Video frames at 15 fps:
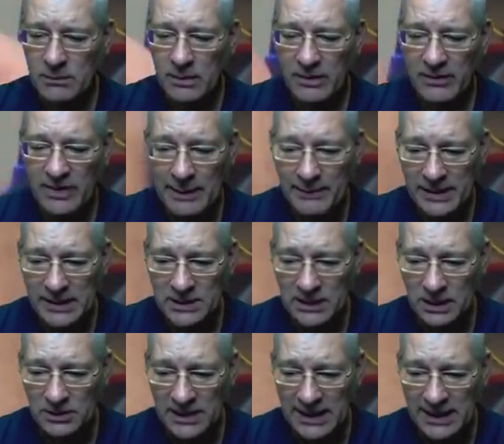That means,
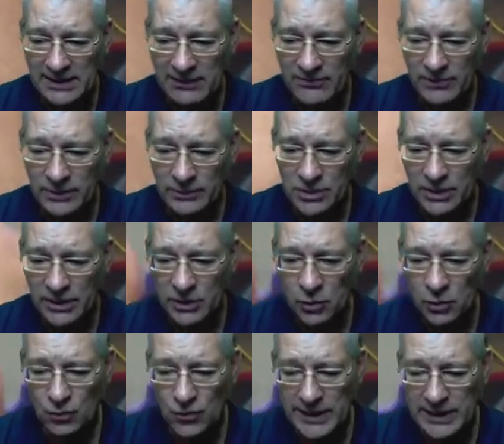though, to get that frequency, you're
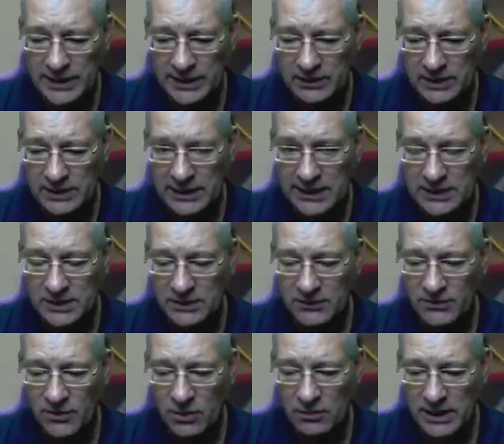reading the data
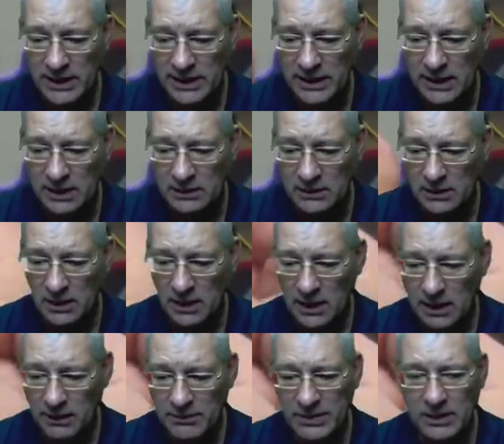from here
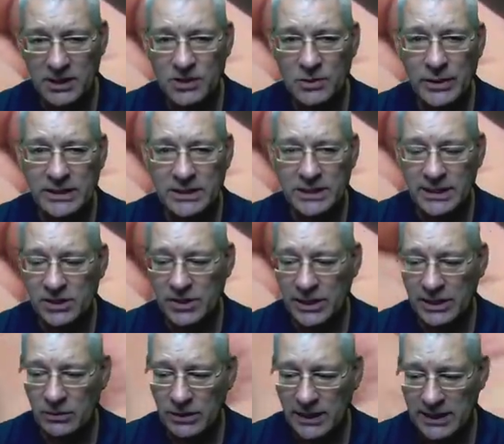up the I2C
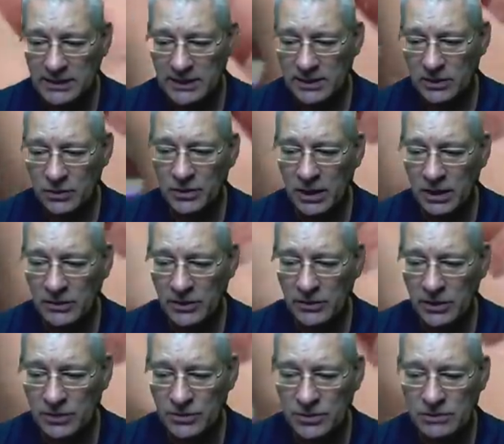channel into the UNO. The
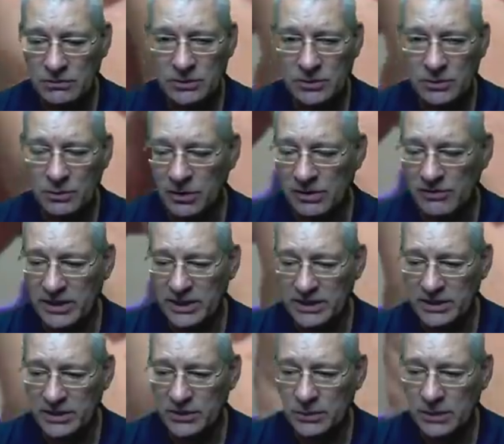UNO's doing whatever it needs to
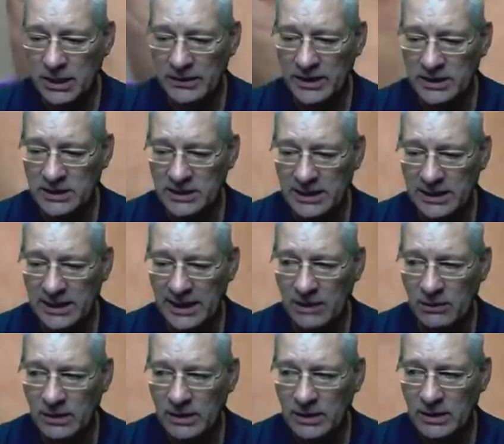do and then sending out
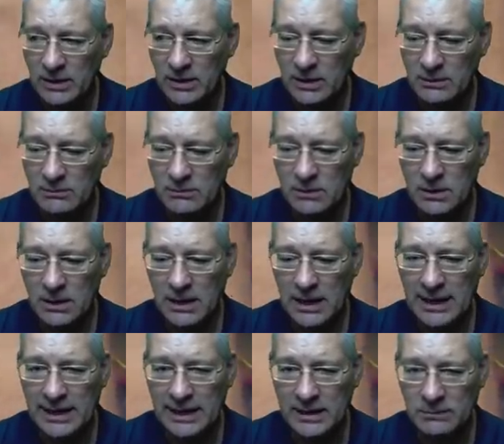um,
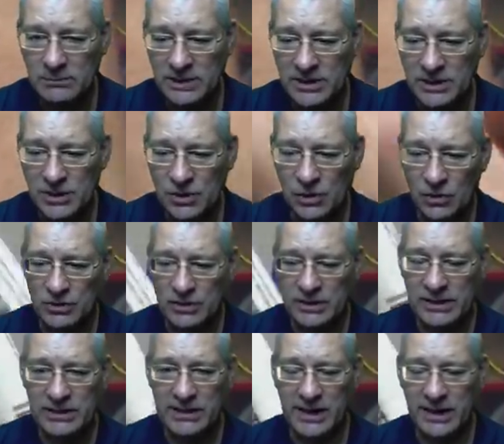a message onto
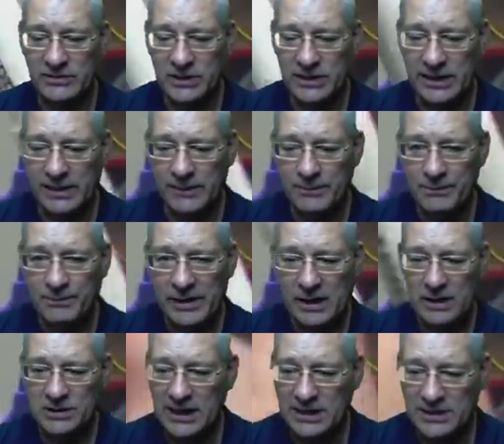the TFT.
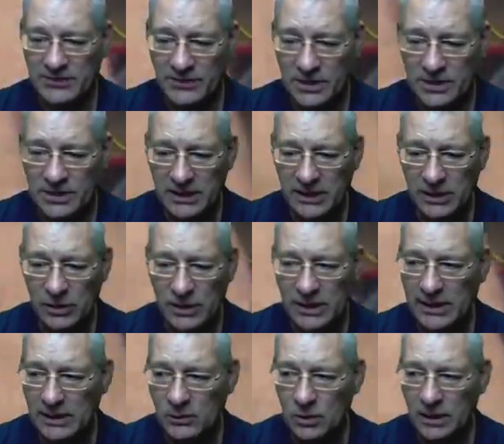So that's the first thing you could
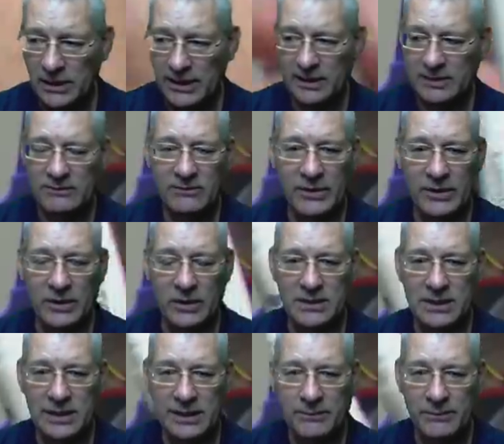get working very nicely.